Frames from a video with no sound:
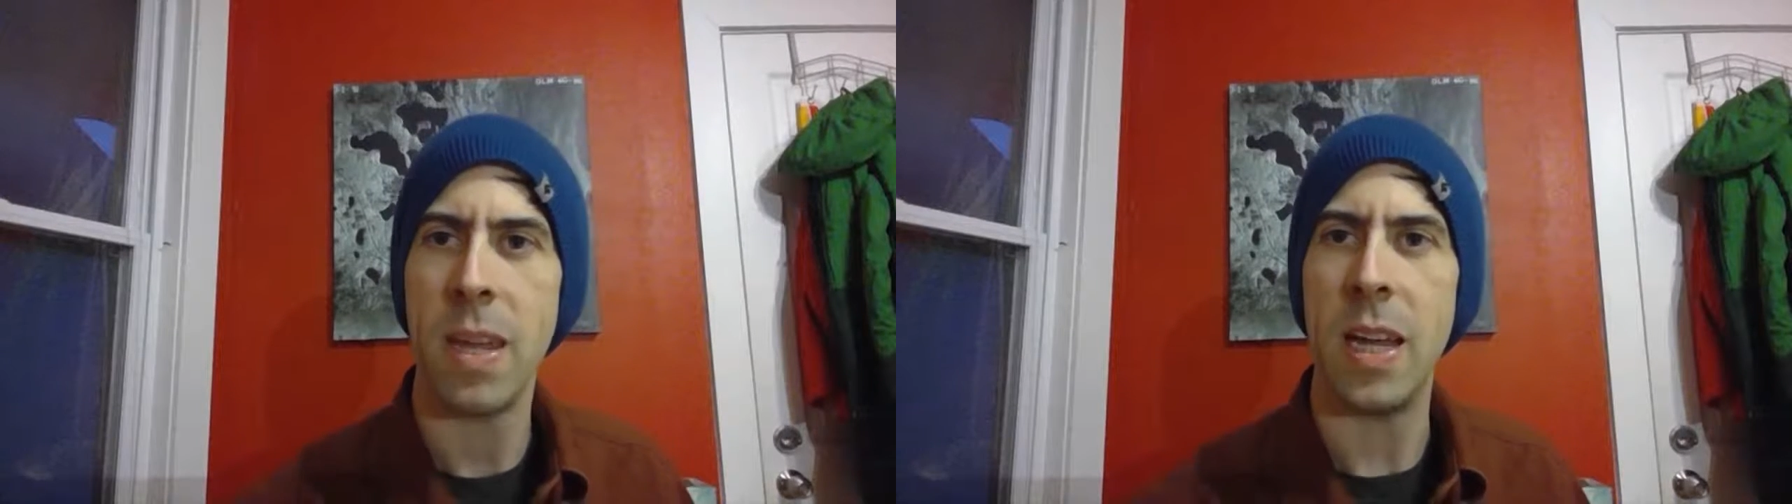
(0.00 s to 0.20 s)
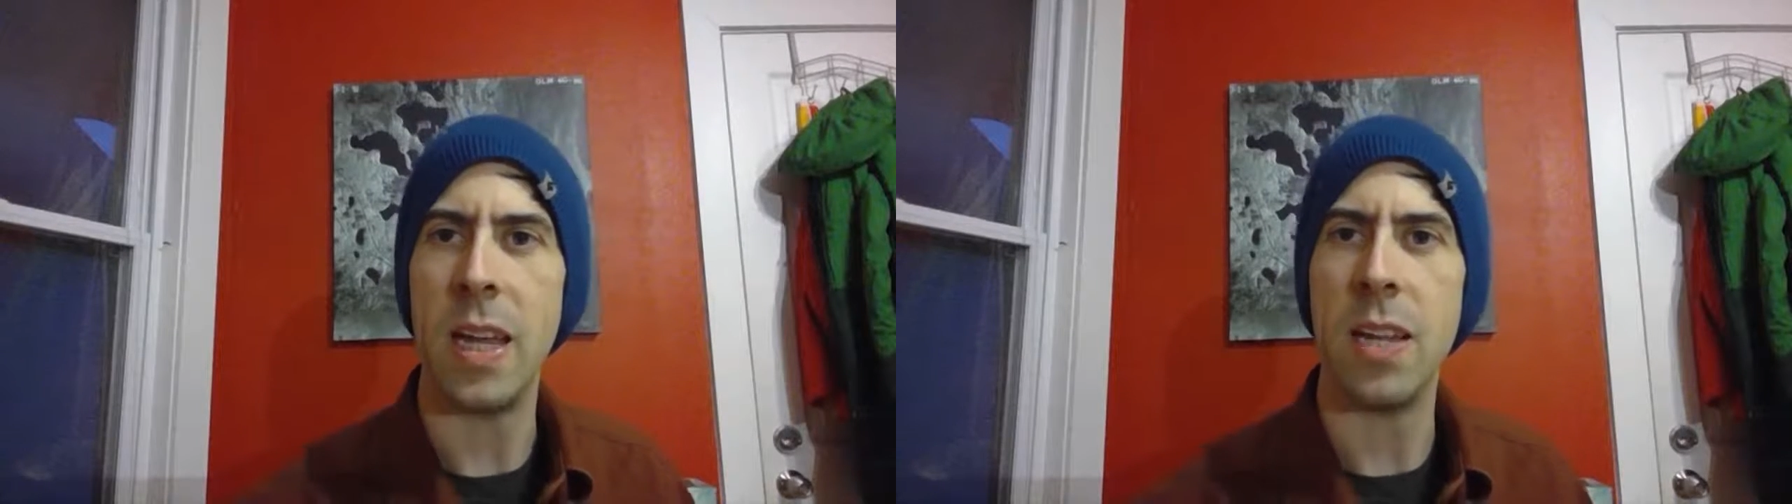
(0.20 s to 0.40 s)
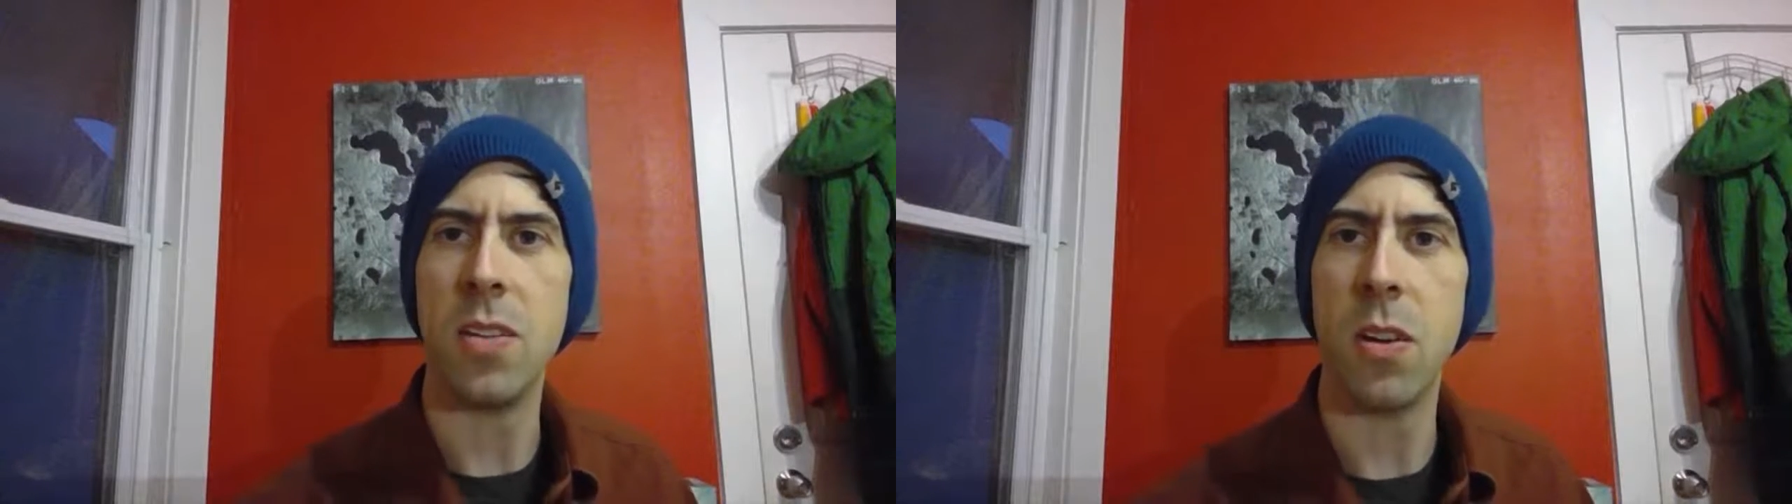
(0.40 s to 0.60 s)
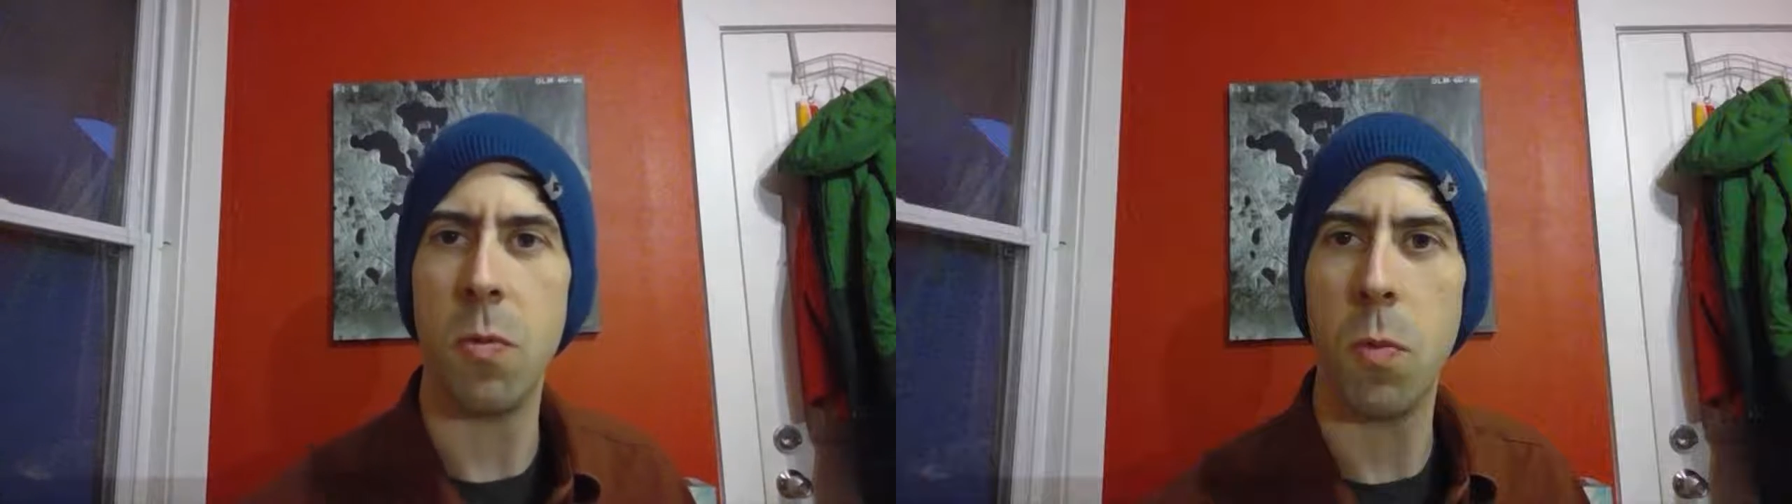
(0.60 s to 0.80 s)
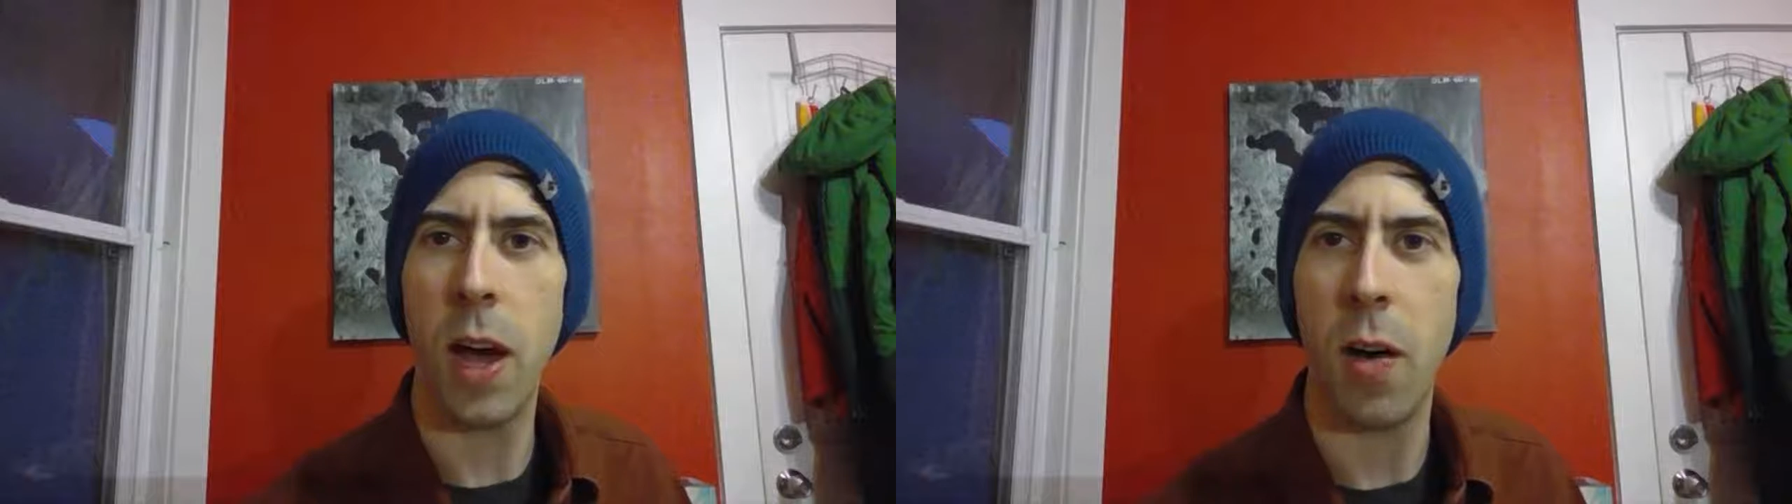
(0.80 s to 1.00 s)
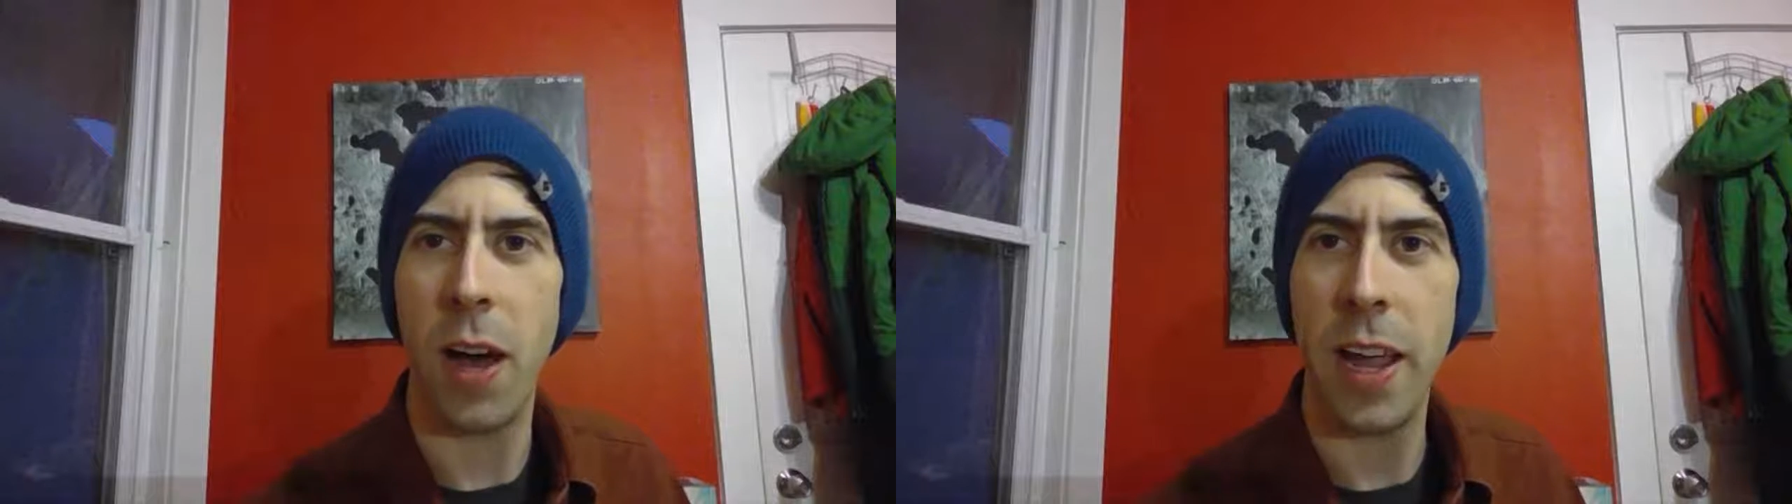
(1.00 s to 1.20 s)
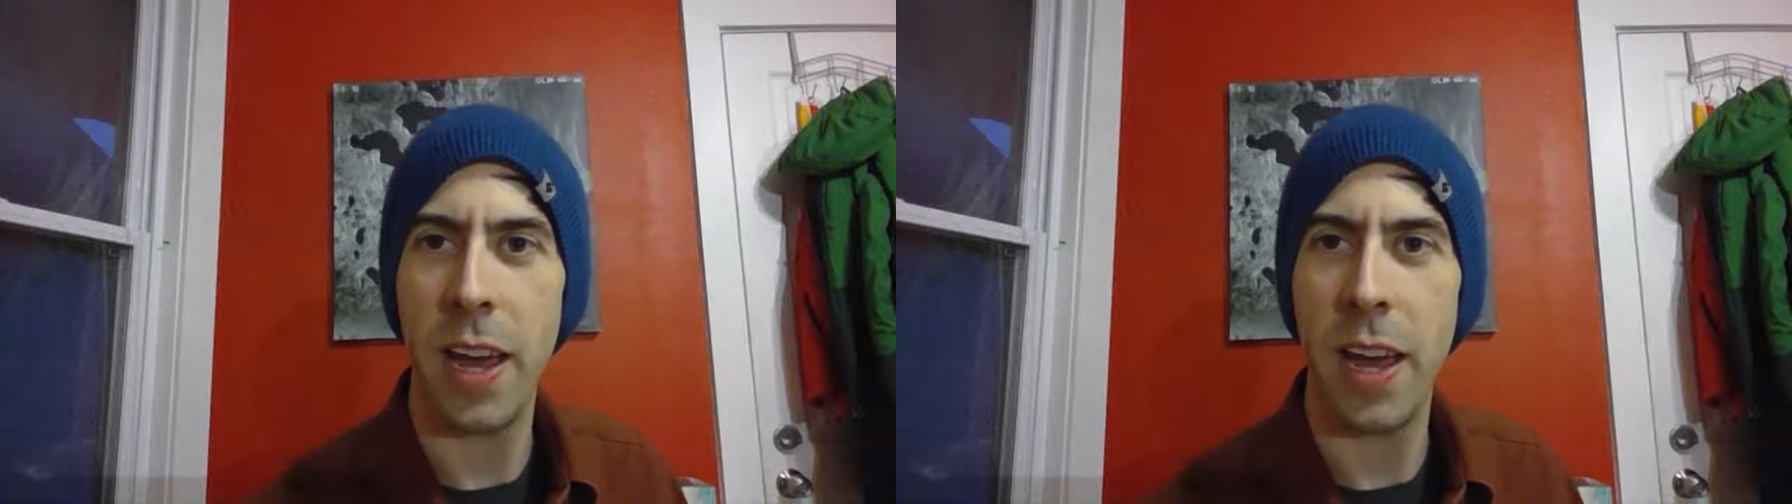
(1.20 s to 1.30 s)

And wow, I